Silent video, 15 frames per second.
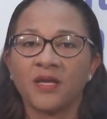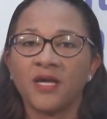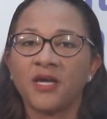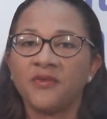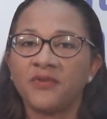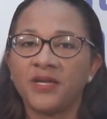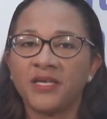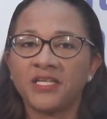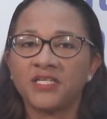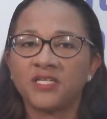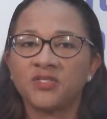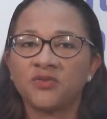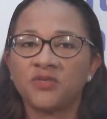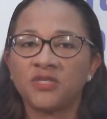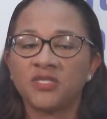In
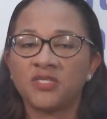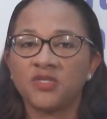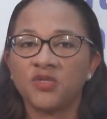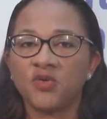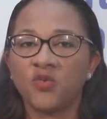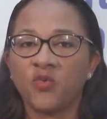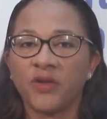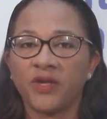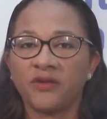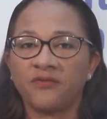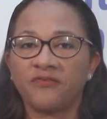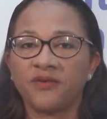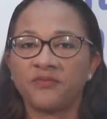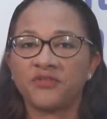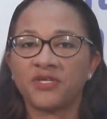relation to this new wave,
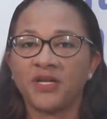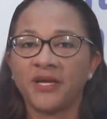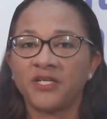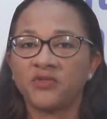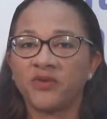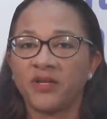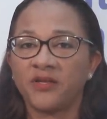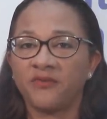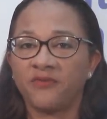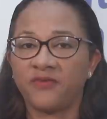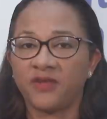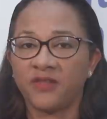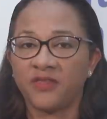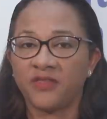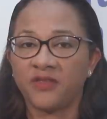from July
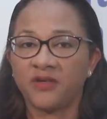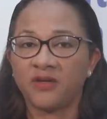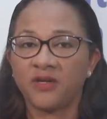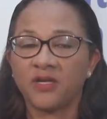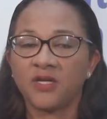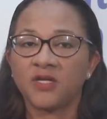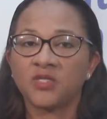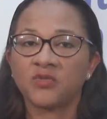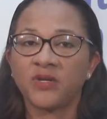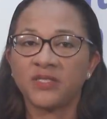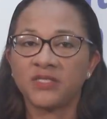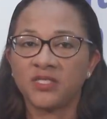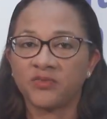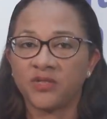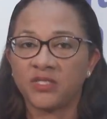25,
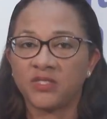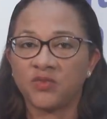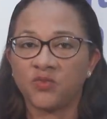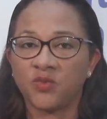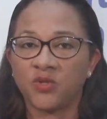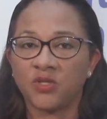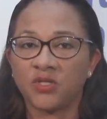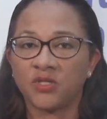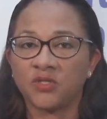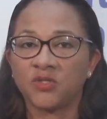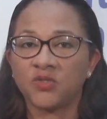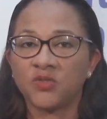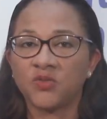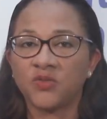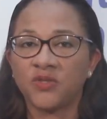2021,
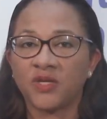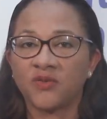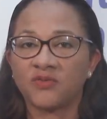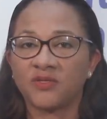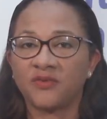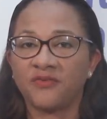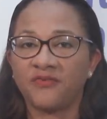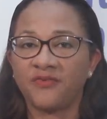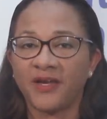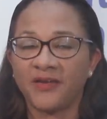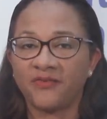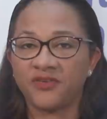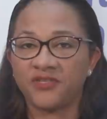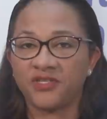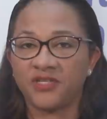
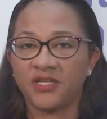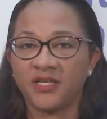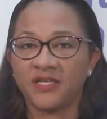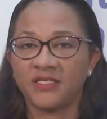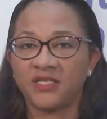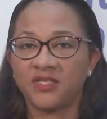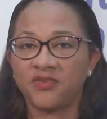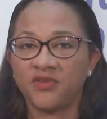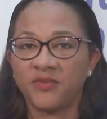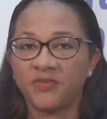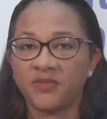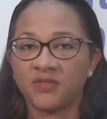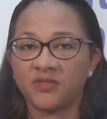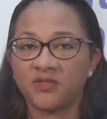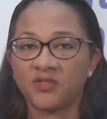2,583
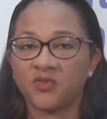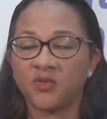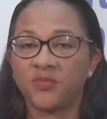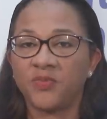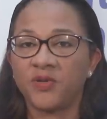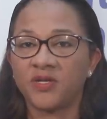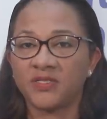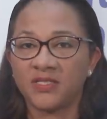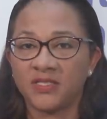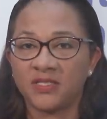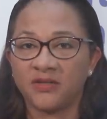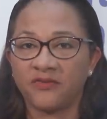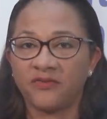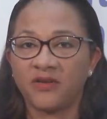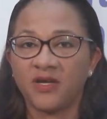persons were
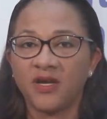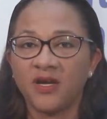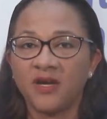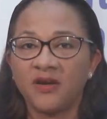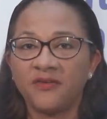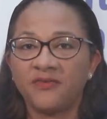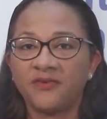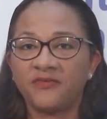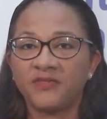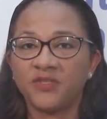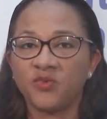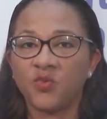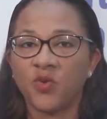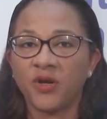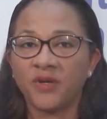positive
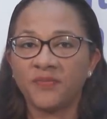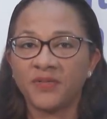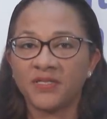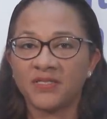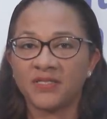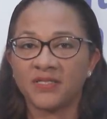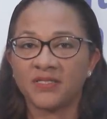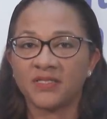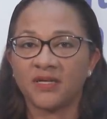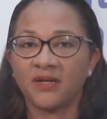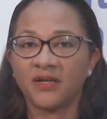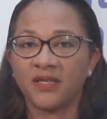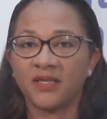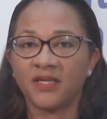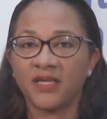51%
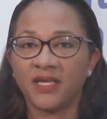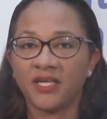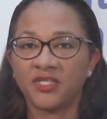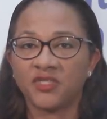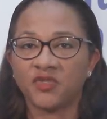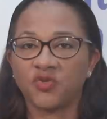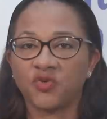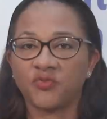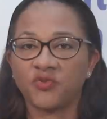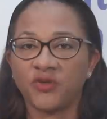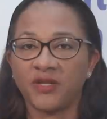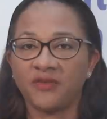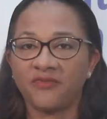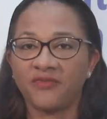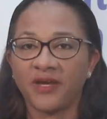are in the age group
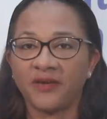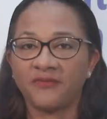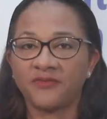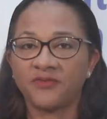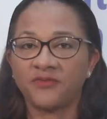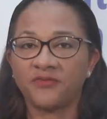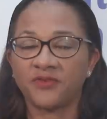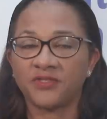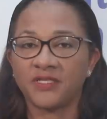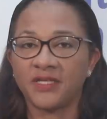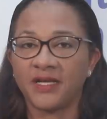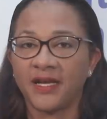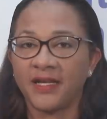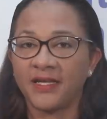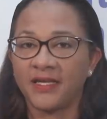25 to
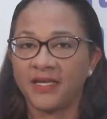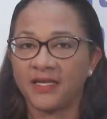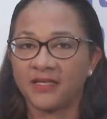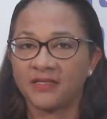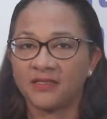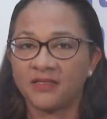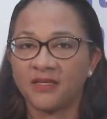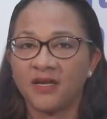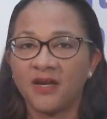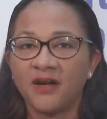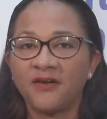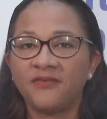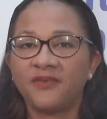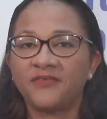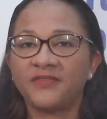49 years.
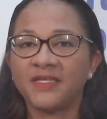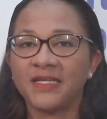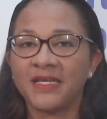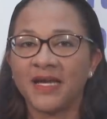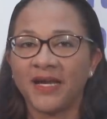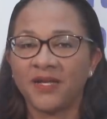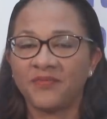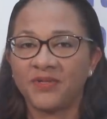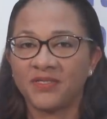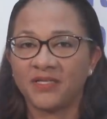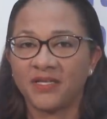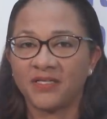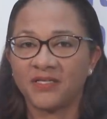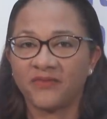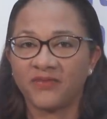
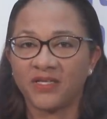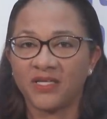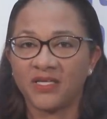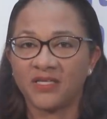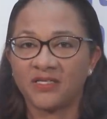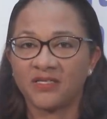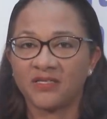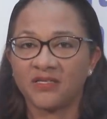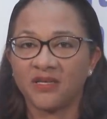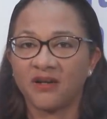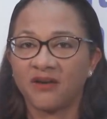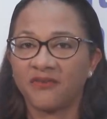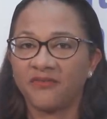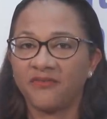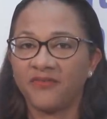59% of the cases
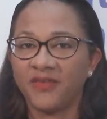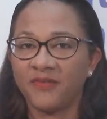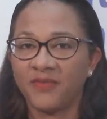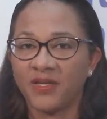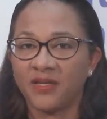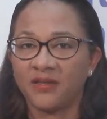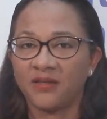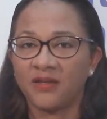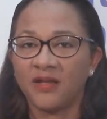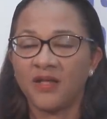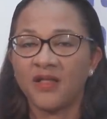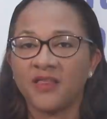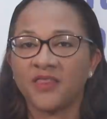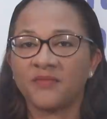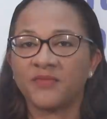are female.
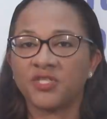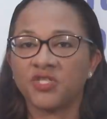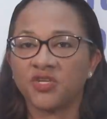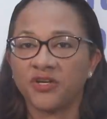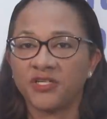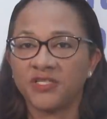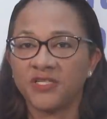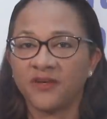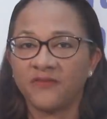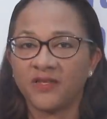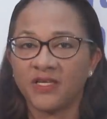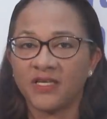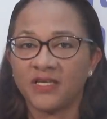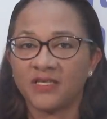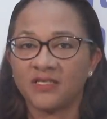The majority of
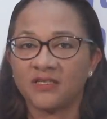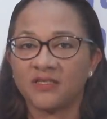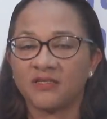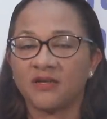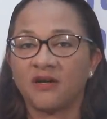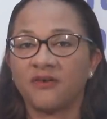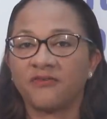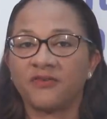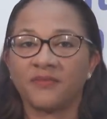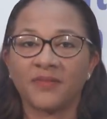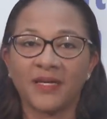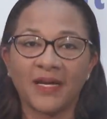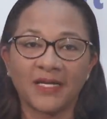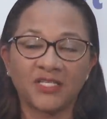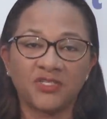the cases are from
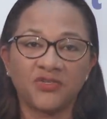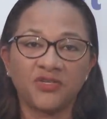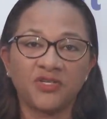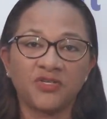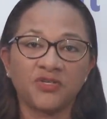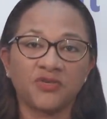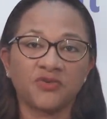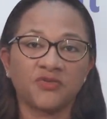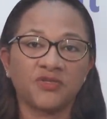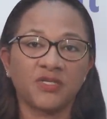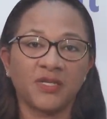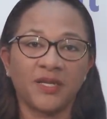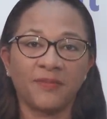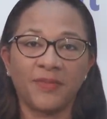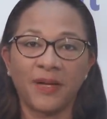Castries,
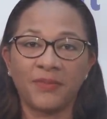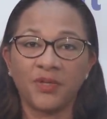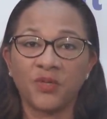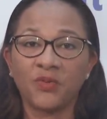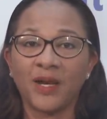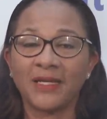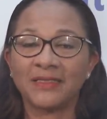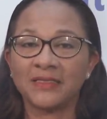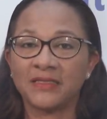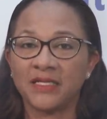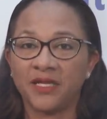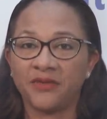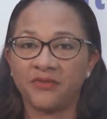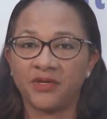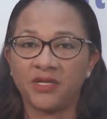Grosley, Babonneau, and
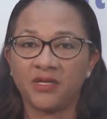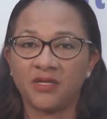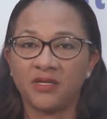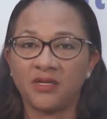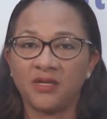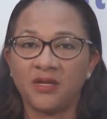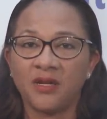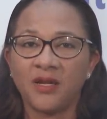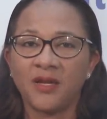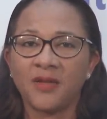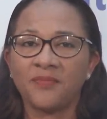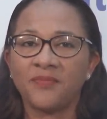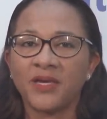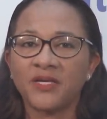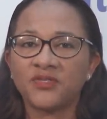Dennery.
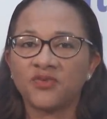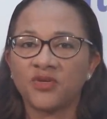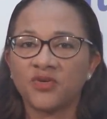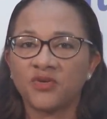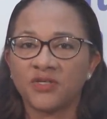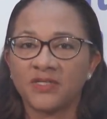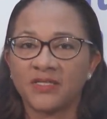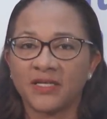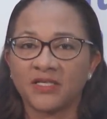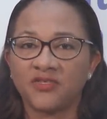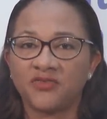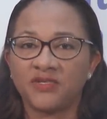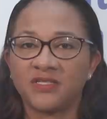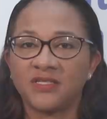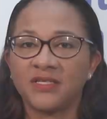Based on contact
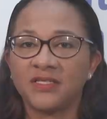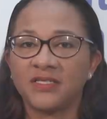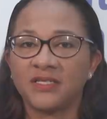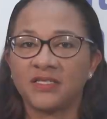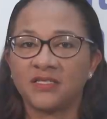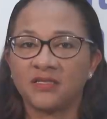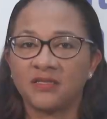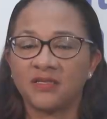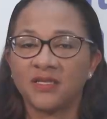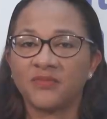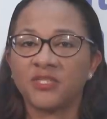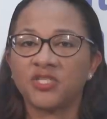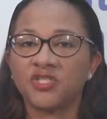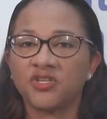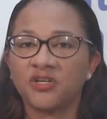tracing data, the
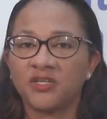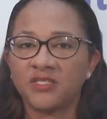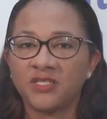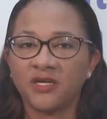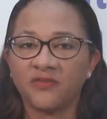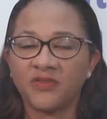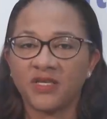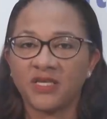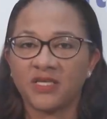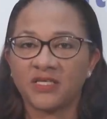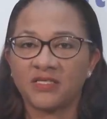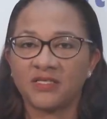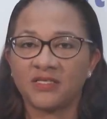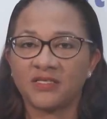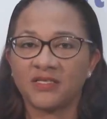majority of the
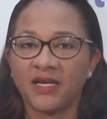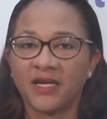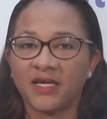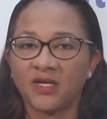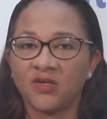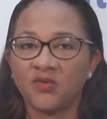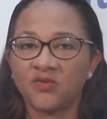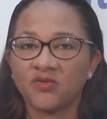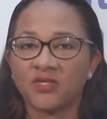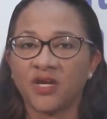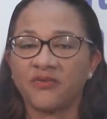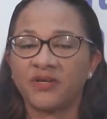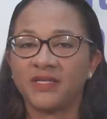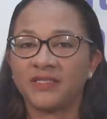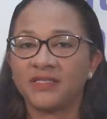cases diagnosed
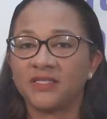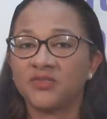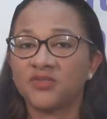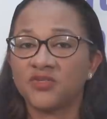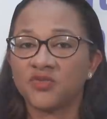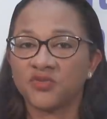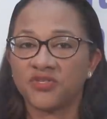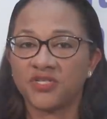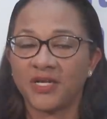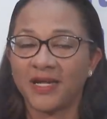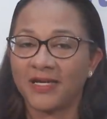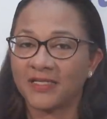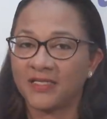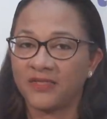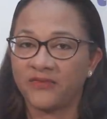are related to social
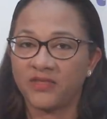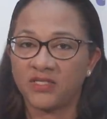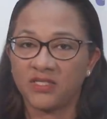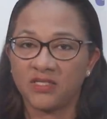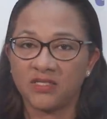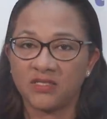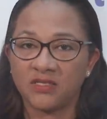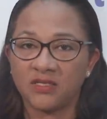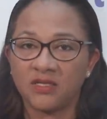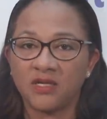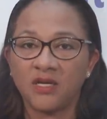activities.